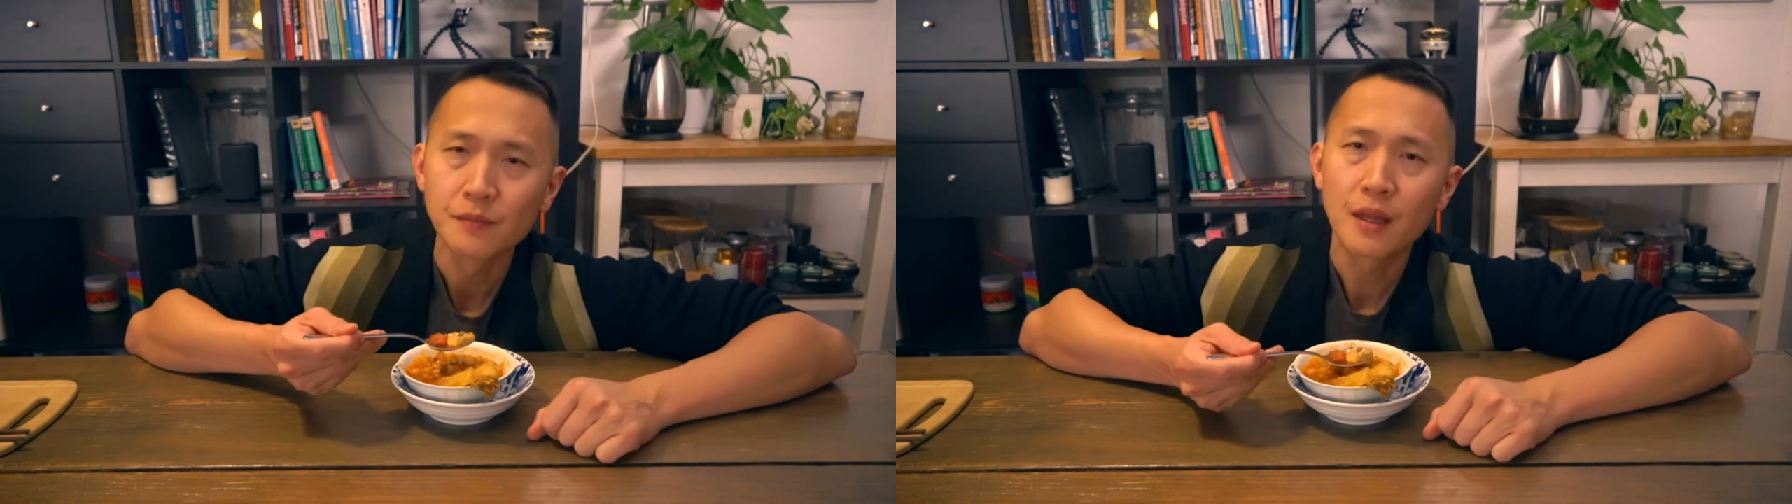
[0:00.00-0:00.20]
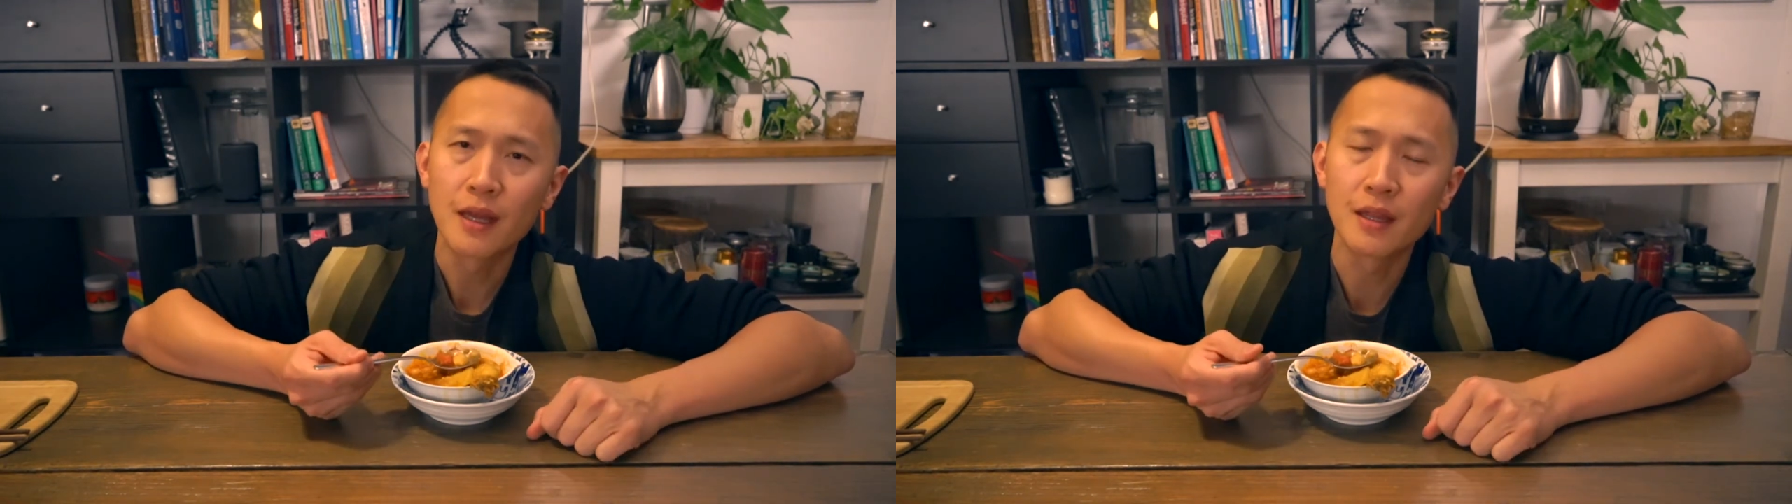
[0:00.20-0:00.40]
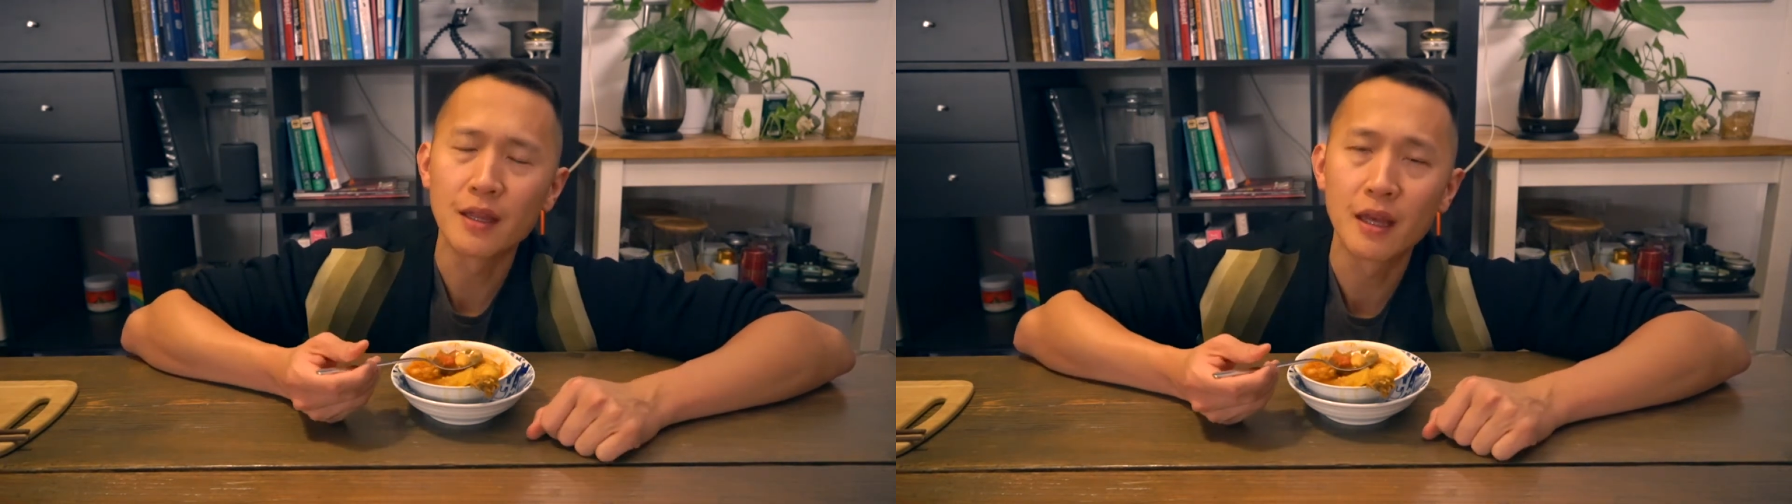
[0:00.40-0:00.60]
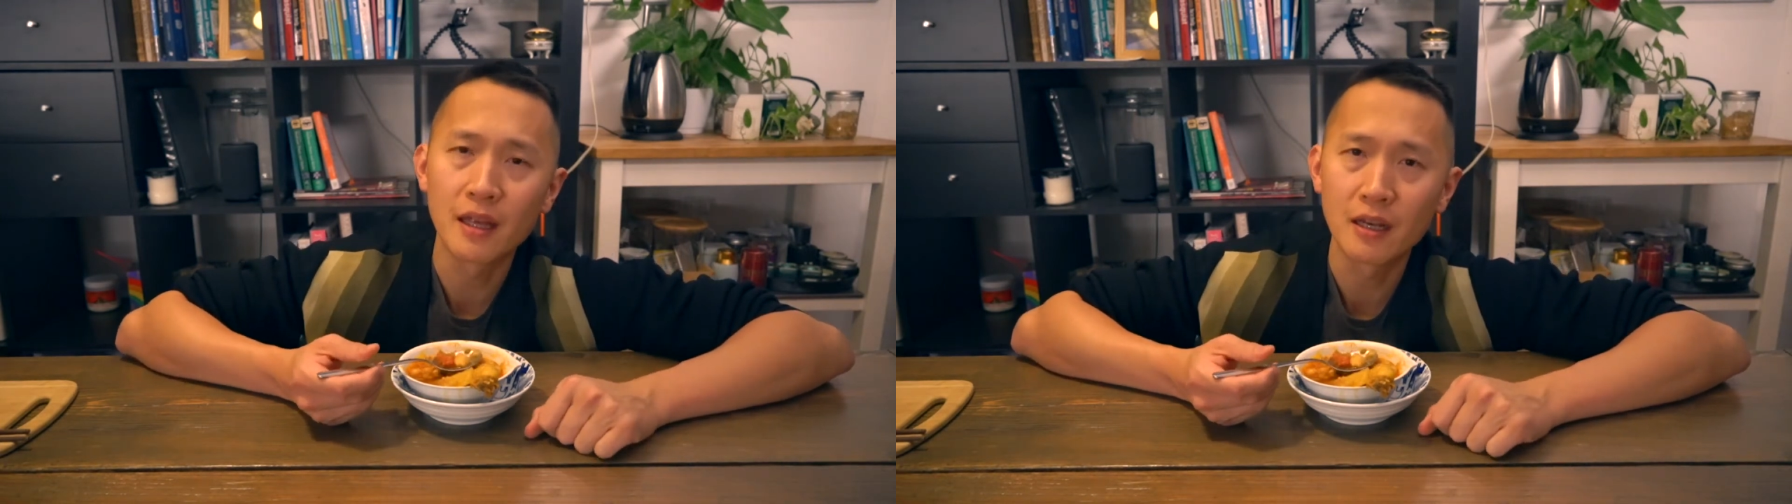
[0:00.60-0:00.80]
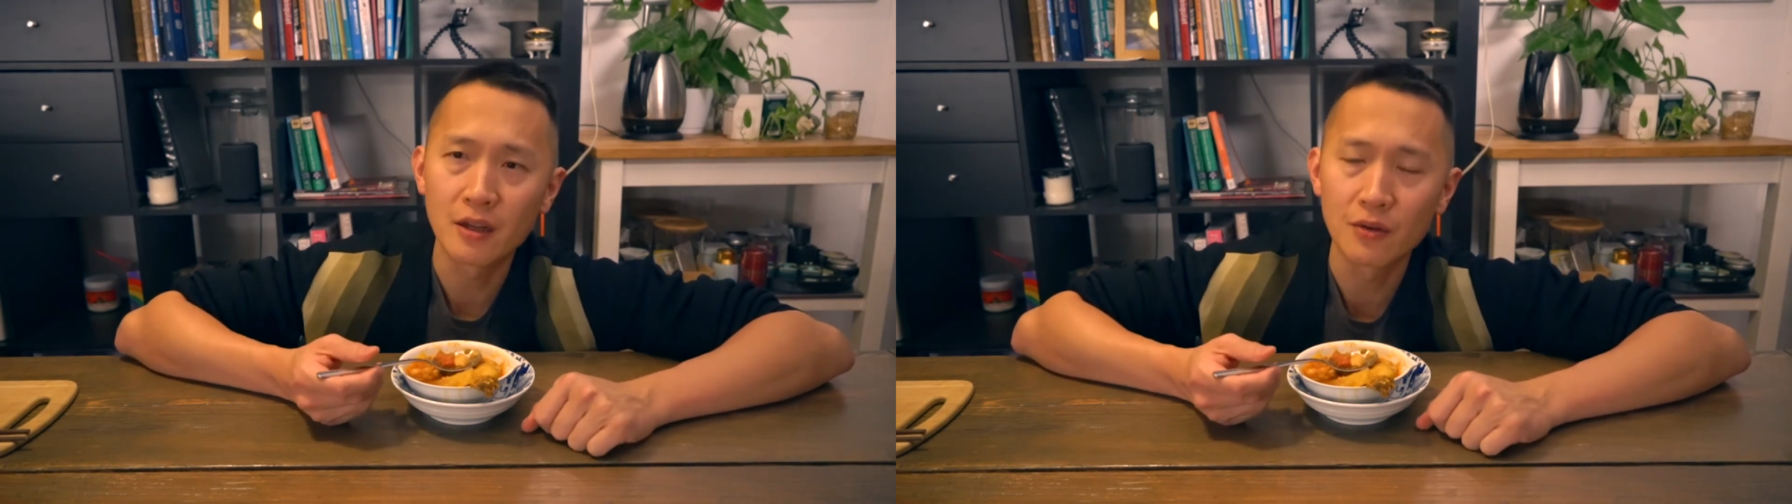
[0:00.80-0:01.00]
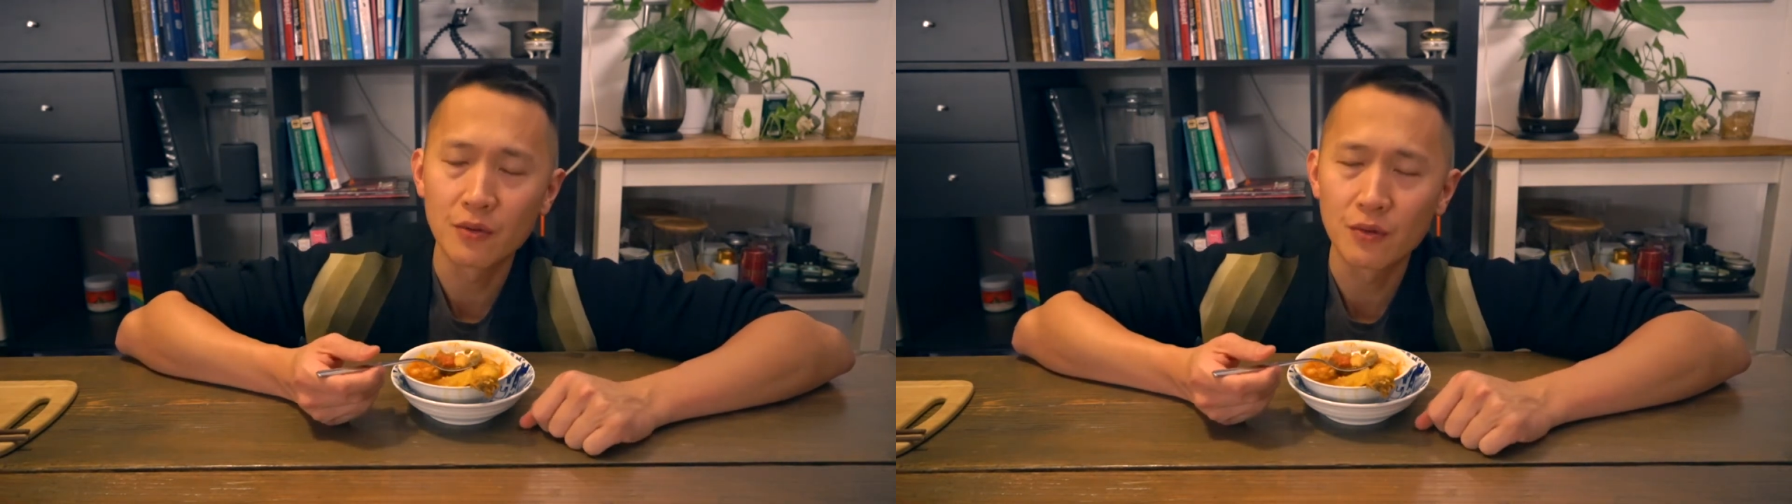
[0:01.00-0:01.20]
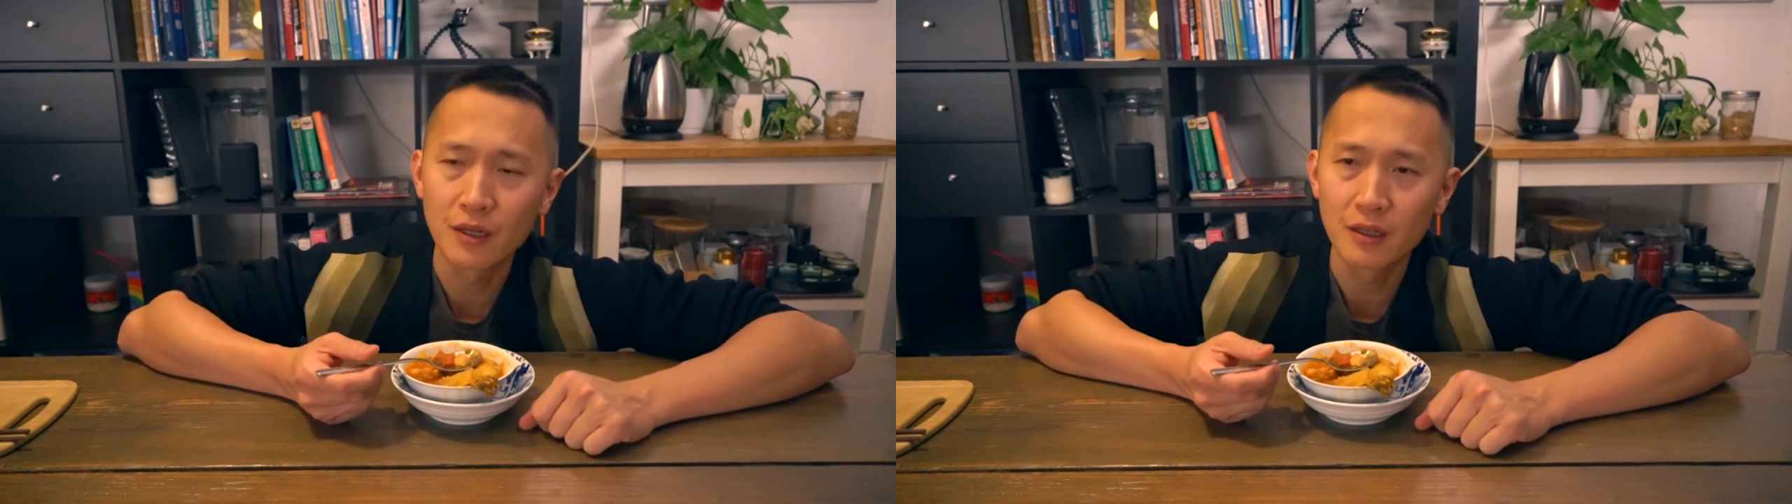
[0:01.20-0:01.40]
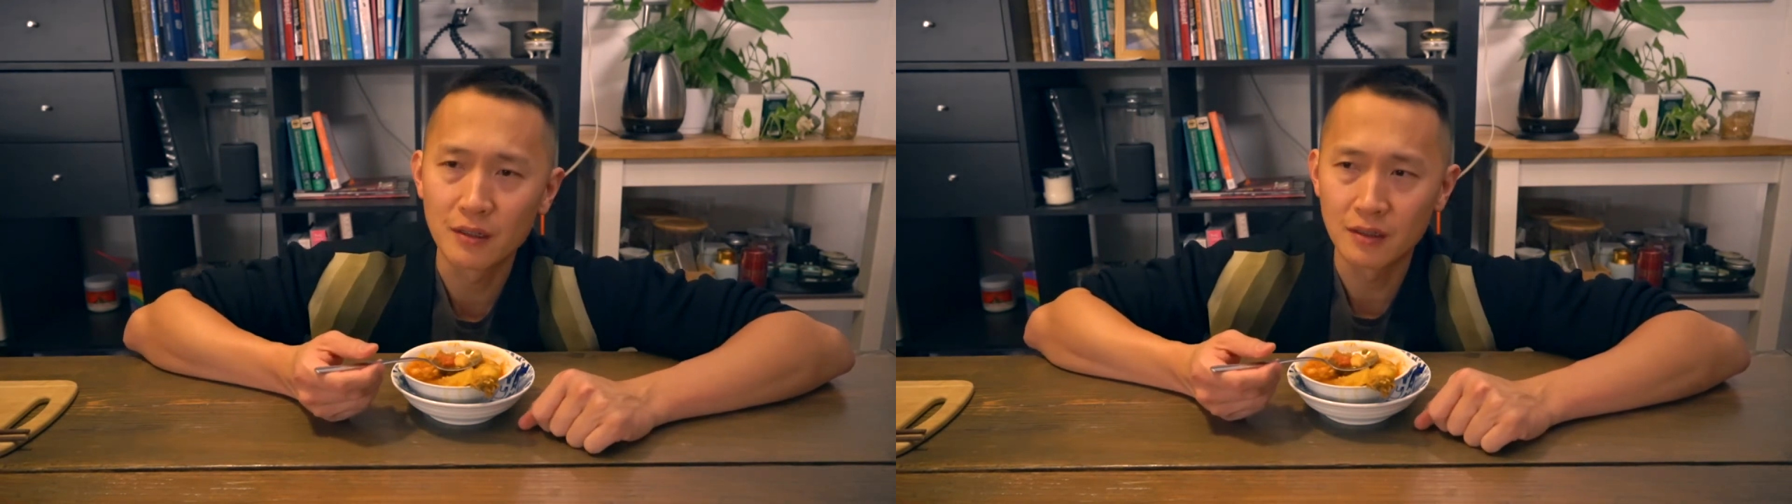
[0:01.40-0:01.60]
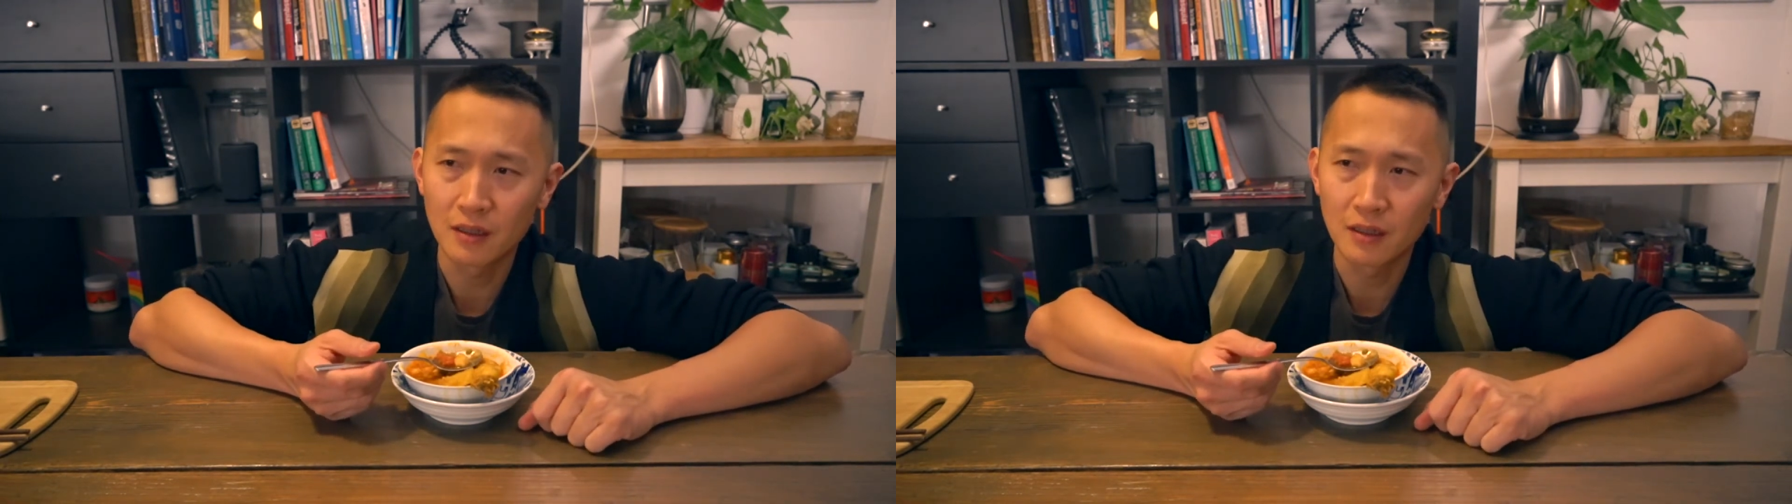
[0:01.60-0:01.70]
And then it was